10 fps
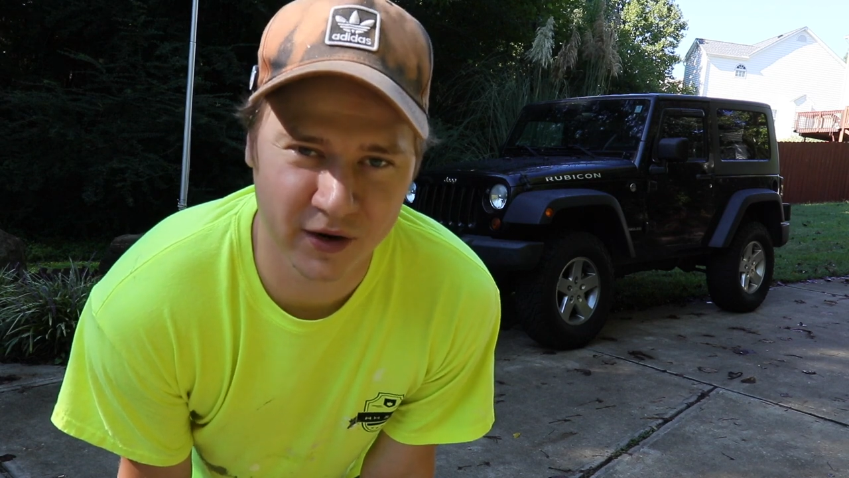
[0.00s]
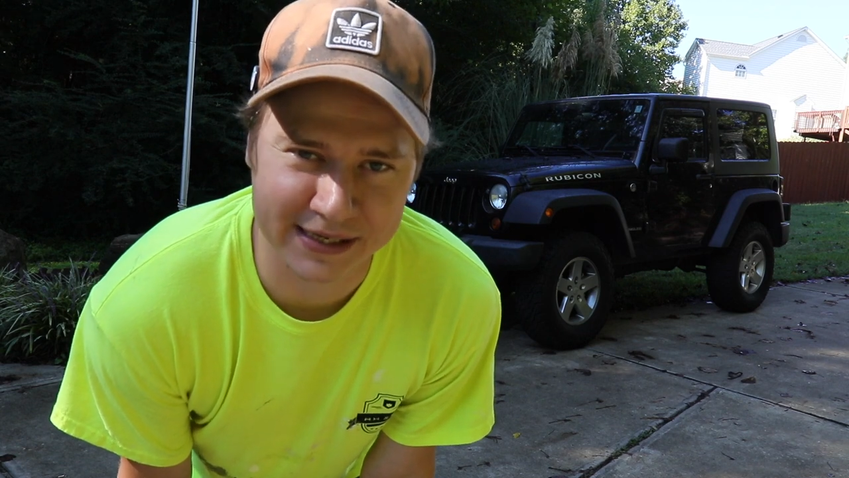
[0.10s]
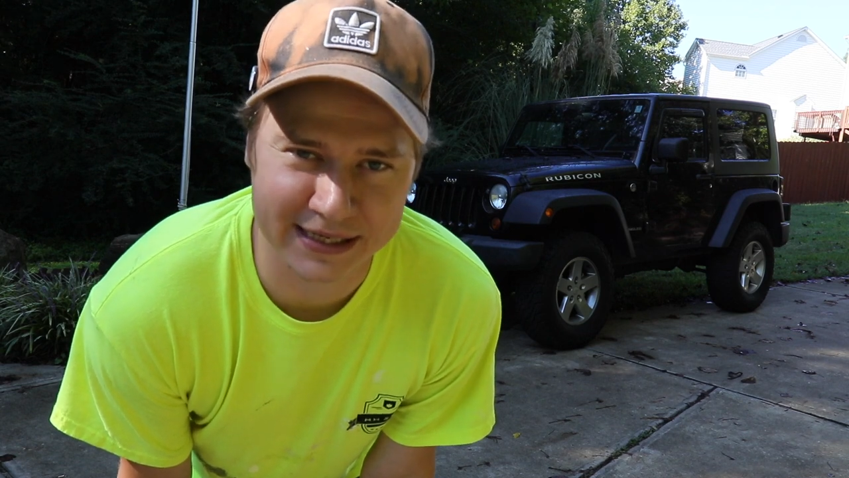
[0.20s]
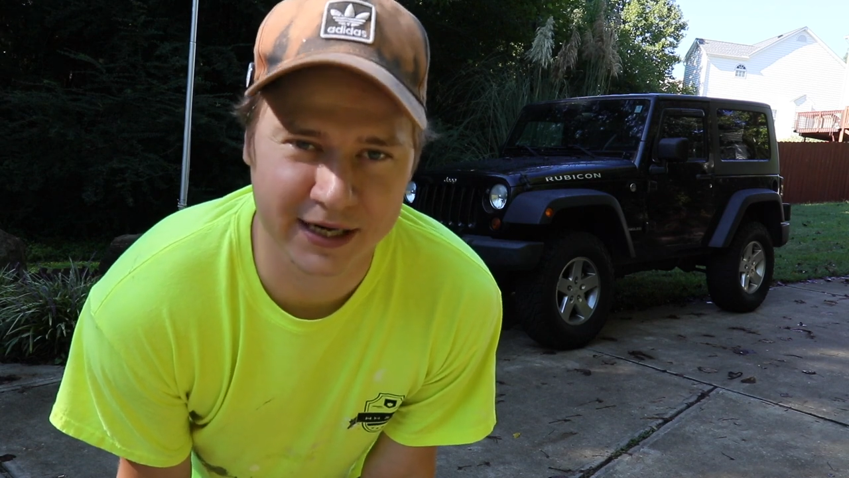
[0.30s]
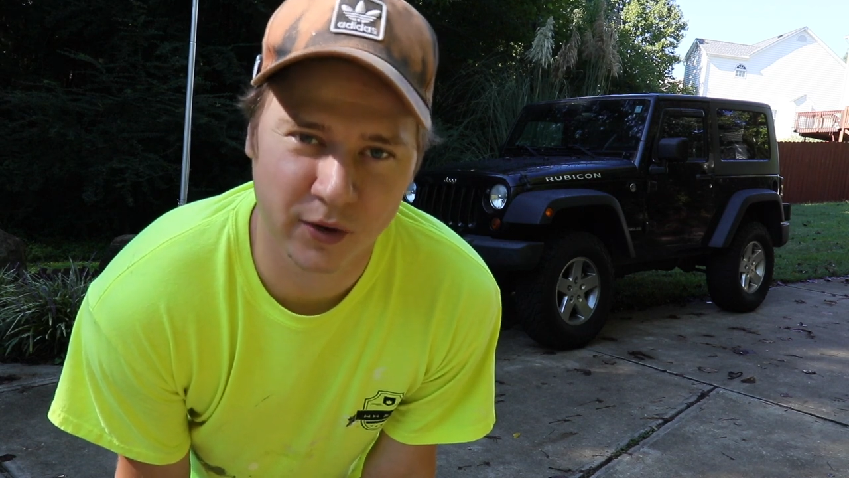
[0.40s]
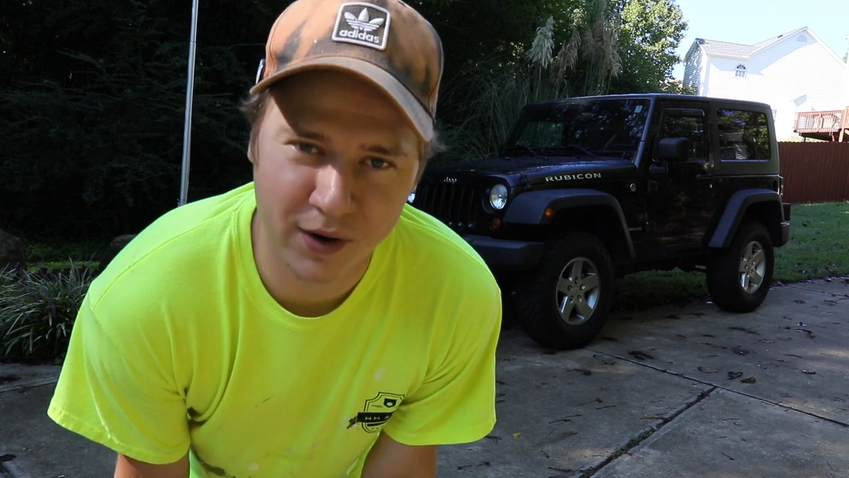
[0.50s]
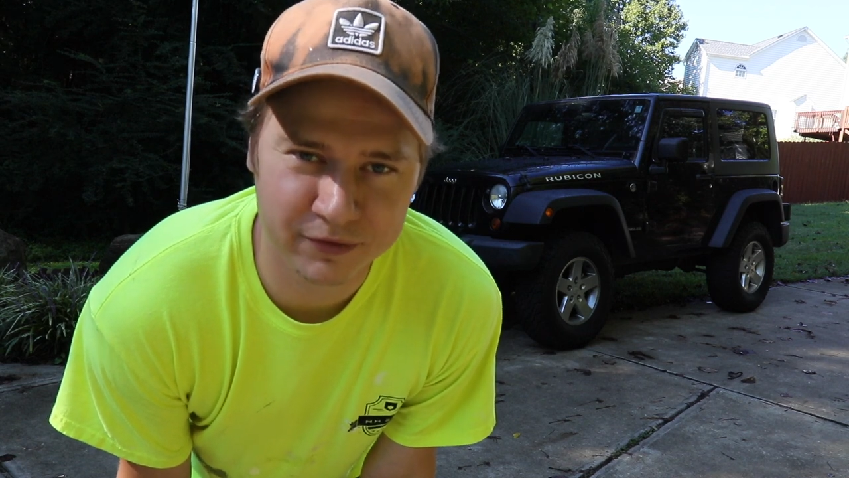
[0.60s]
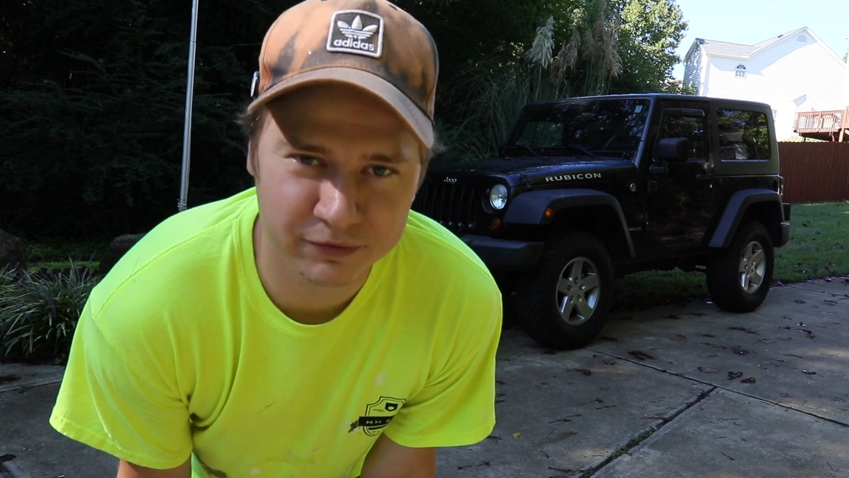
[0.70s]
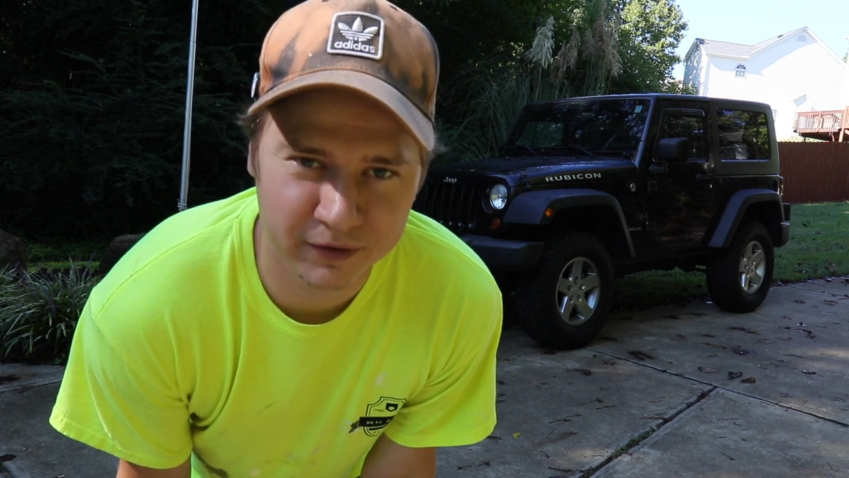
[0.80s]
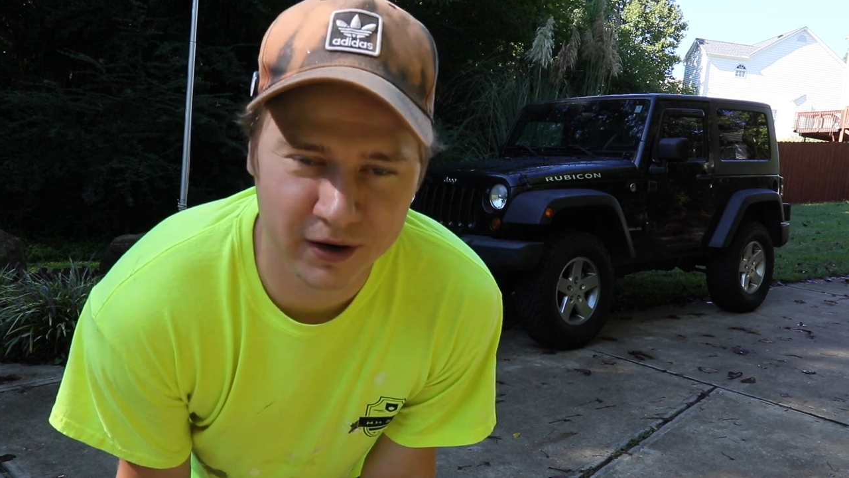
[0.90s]
It can go
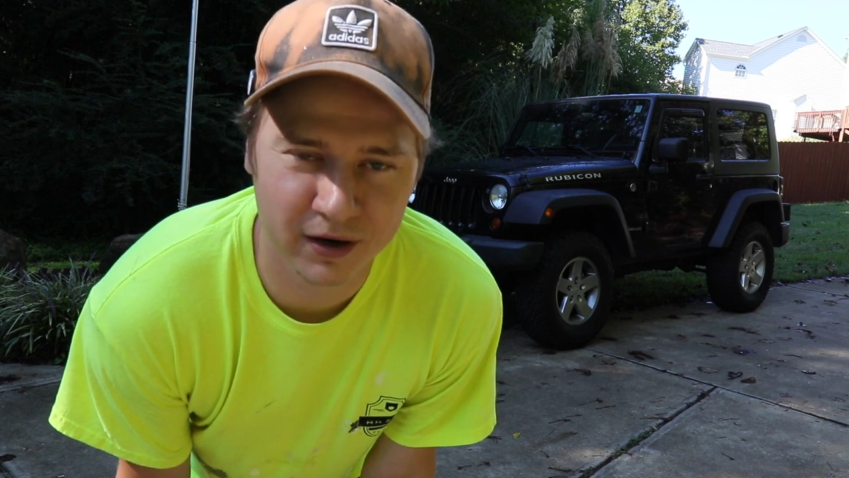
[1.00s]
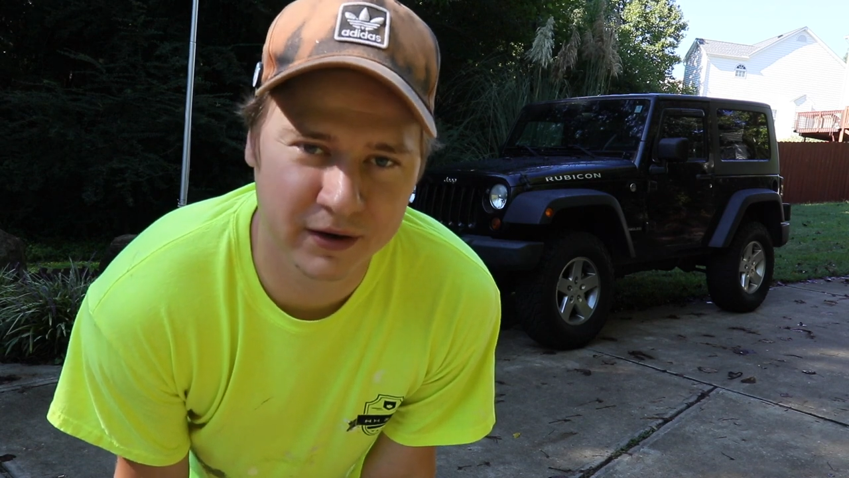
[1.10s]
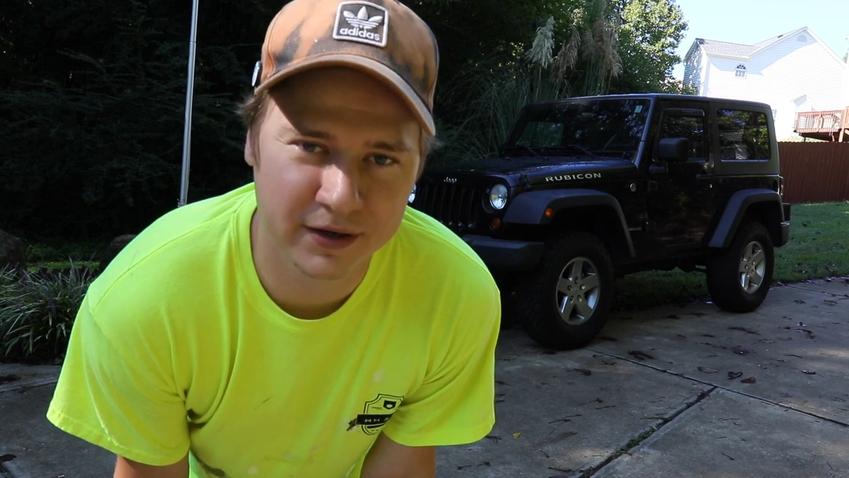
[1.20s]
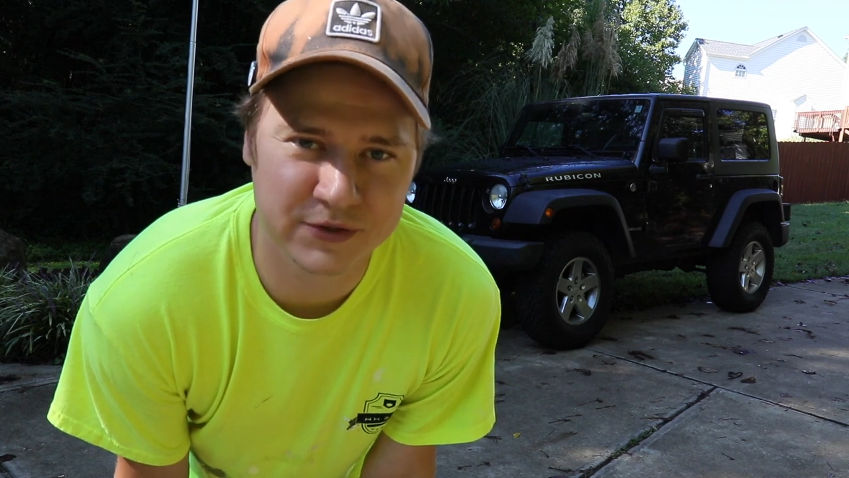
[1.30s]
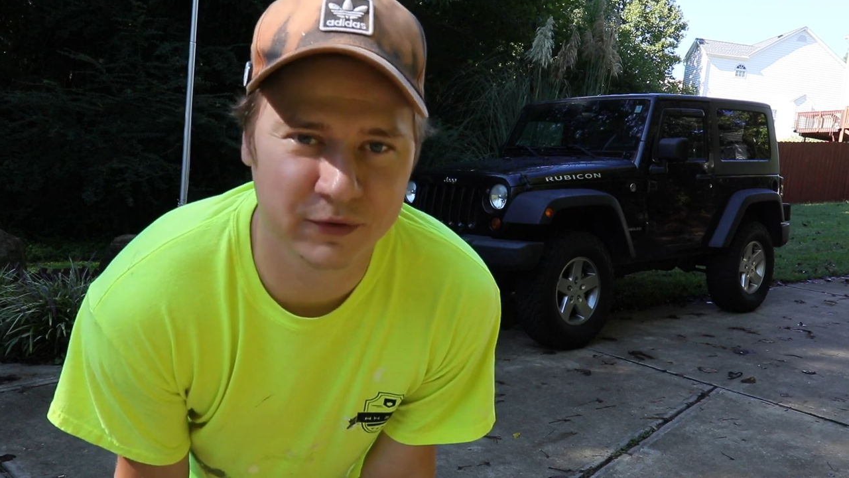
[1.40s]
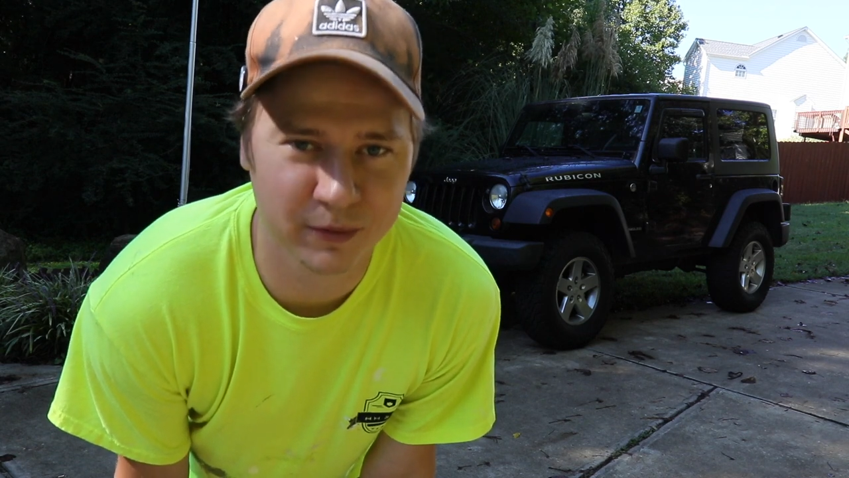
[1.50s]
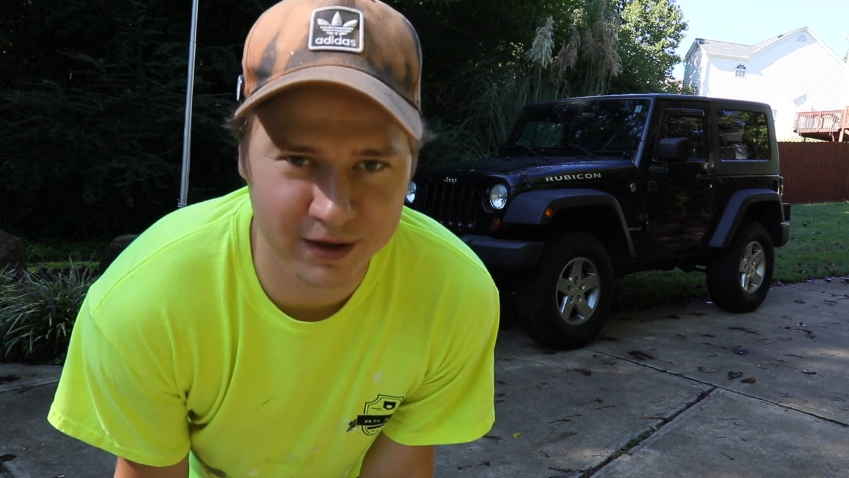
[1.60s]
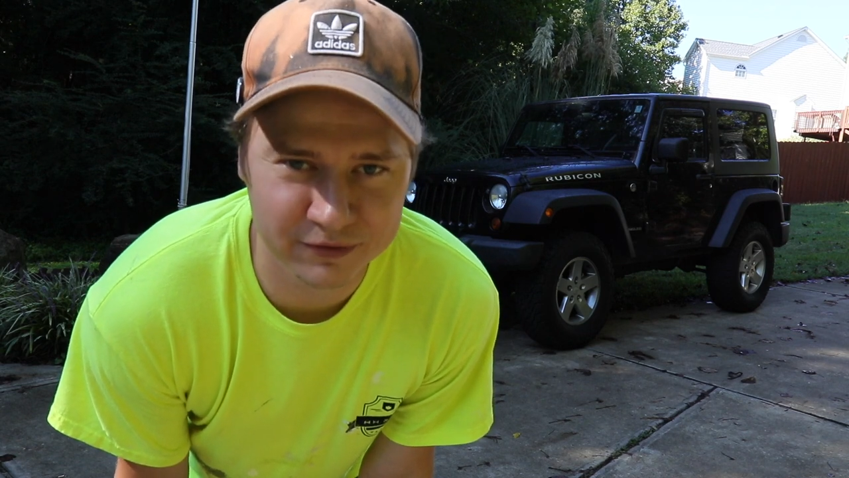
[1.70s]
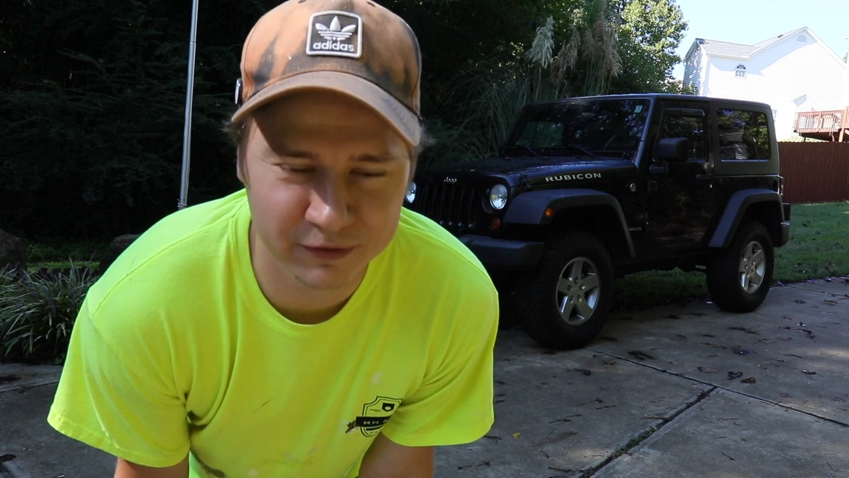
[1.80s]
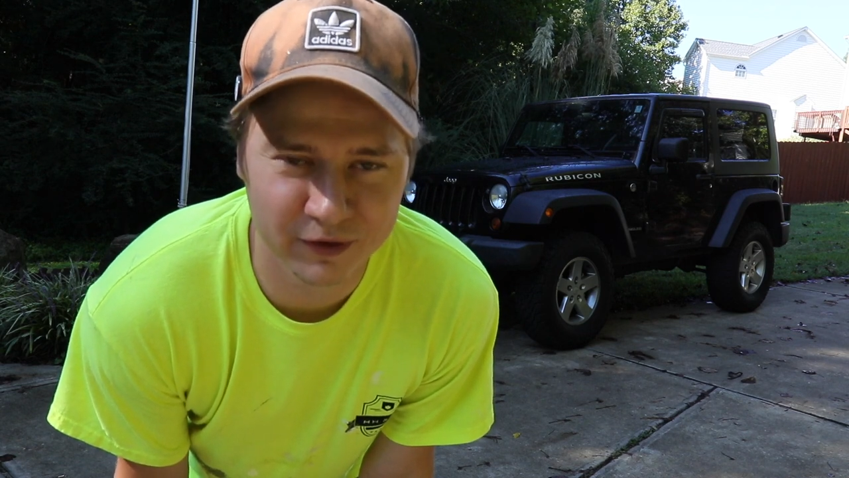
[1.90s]
off-road, it's
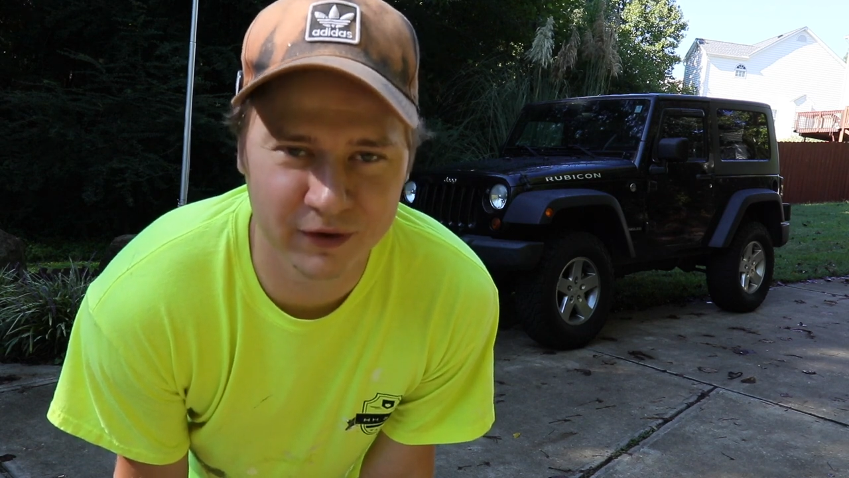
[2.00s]
4x4.